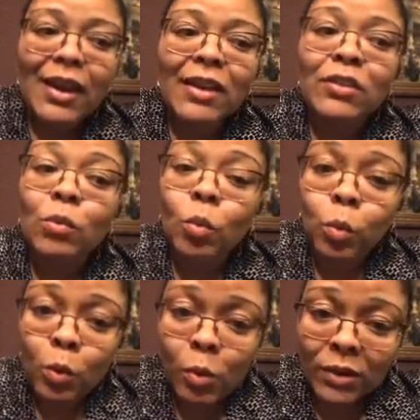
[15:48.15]
is
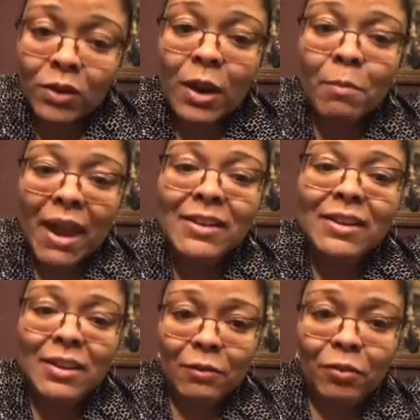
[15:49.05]
what's going to make the
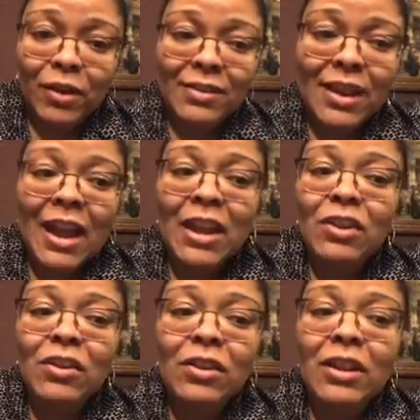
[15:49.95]
difference. And
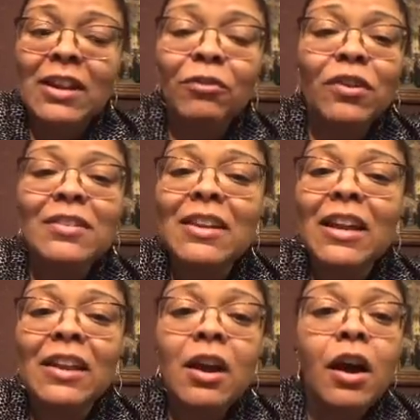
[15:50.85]
the difference
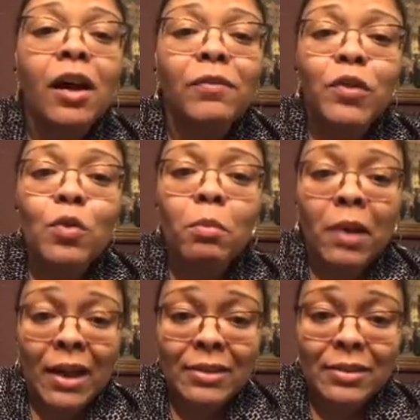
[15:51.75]
in a few
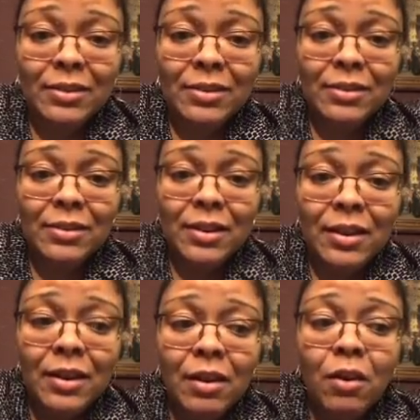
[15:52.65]
months,
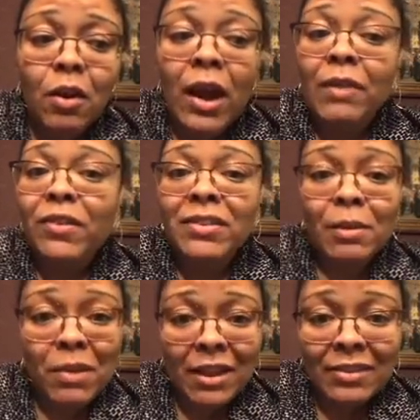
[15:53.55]
and for
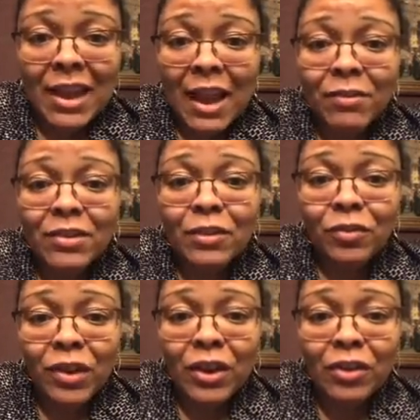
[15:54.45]
some kids that have a
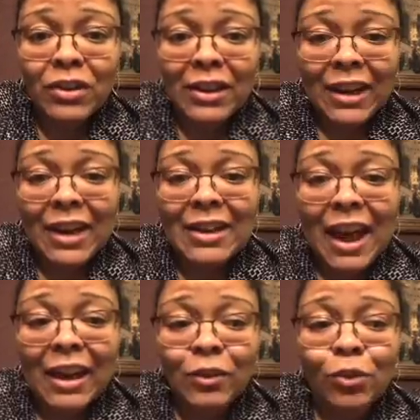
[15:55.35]
severe delay in
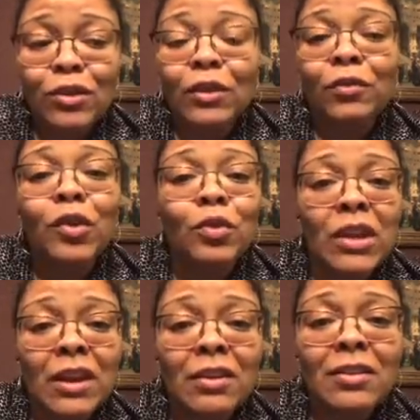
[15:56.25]
diagnosis, a few
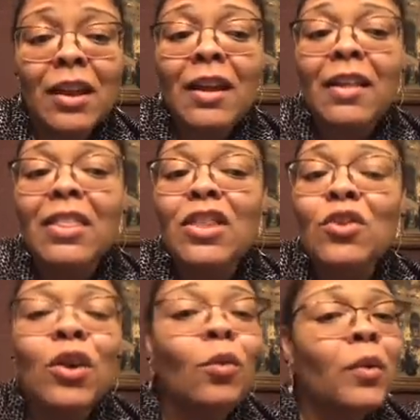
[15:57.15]
years,
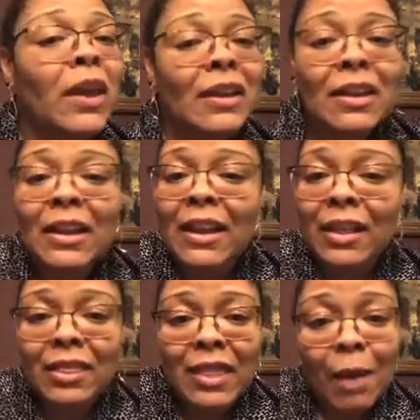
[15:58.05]
you don't get to
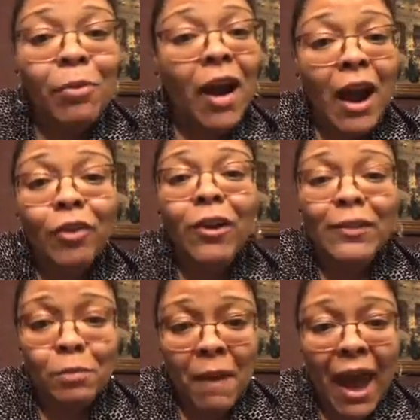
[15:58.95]
get that
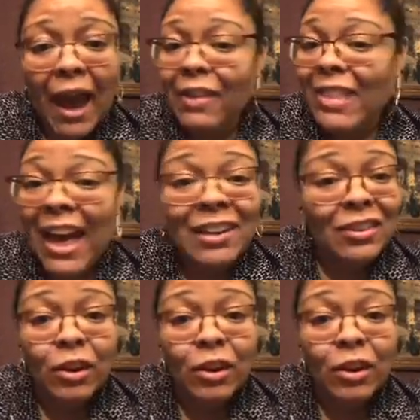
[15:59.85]
progress back. That is